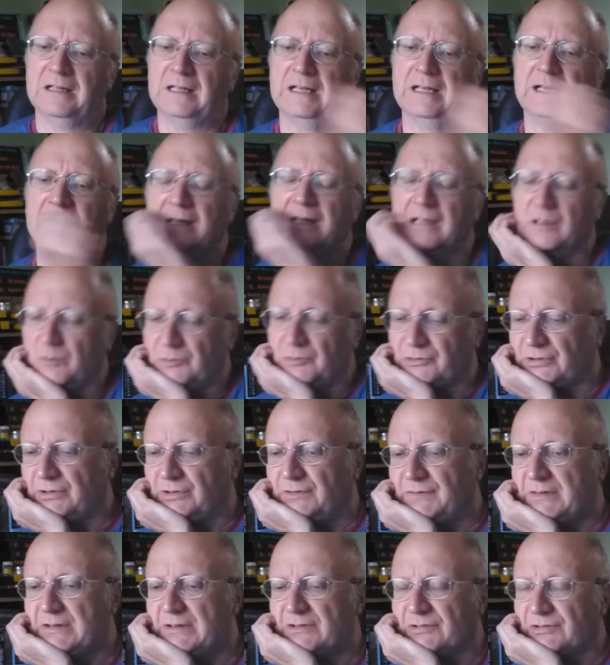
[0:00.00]
and I was
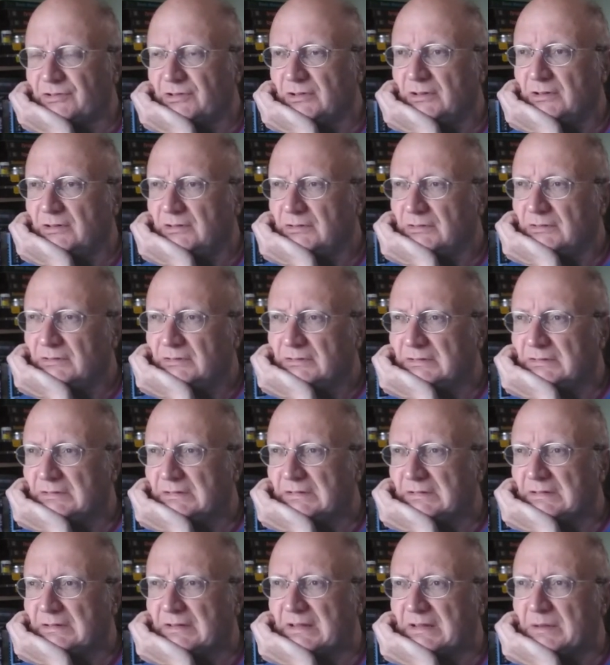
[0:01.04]
convinced that
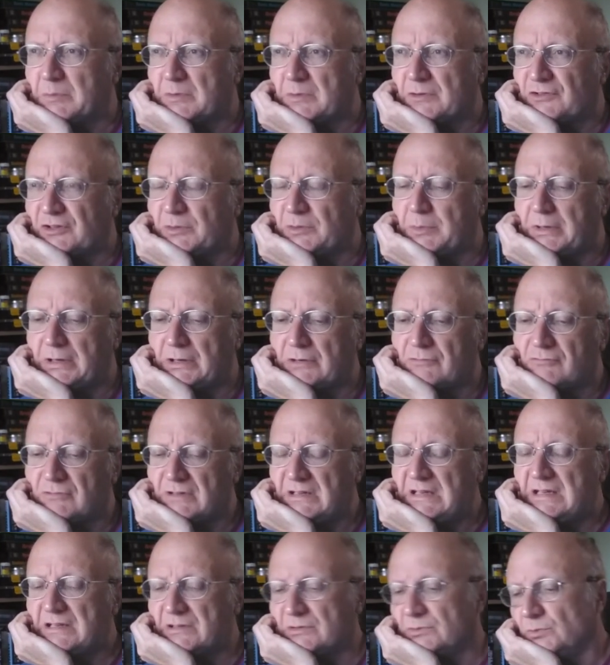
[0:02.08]
there must have been a
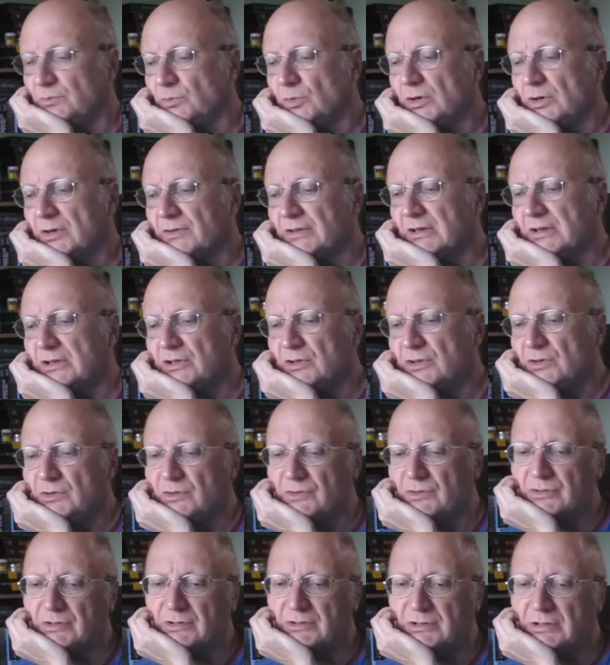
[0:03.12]
reason why they
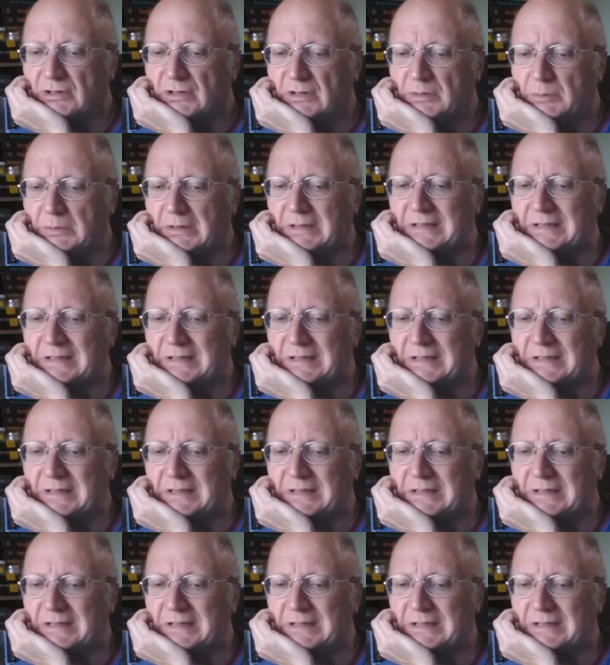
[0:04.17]
used the term